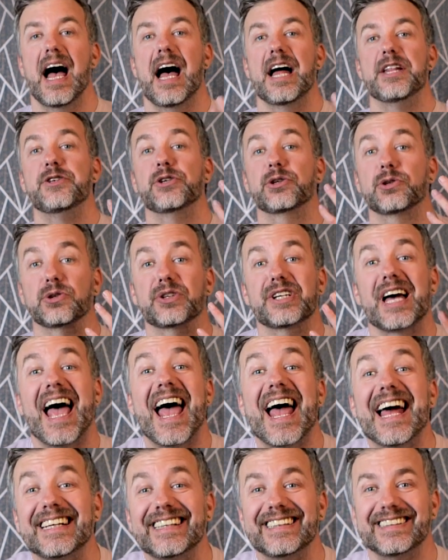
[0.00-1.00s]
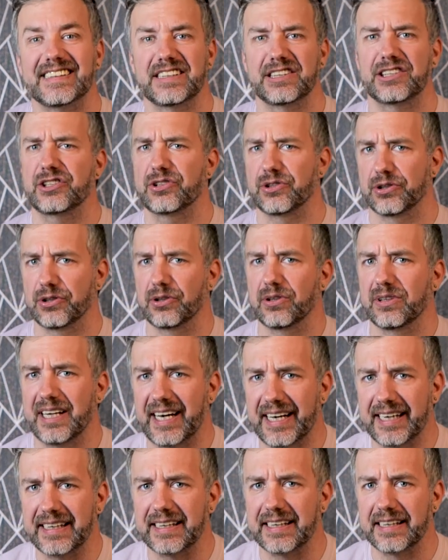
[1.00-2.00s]
and you could edit it to your
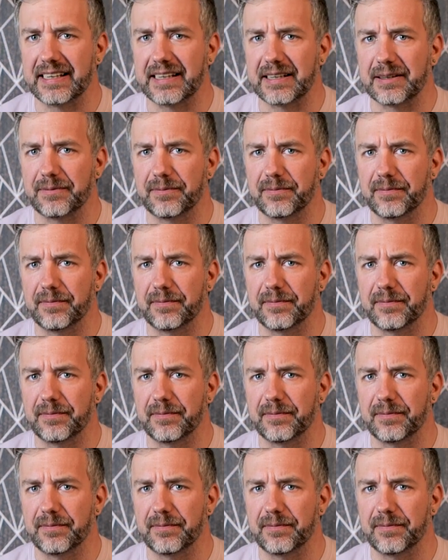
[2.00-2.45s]
liking.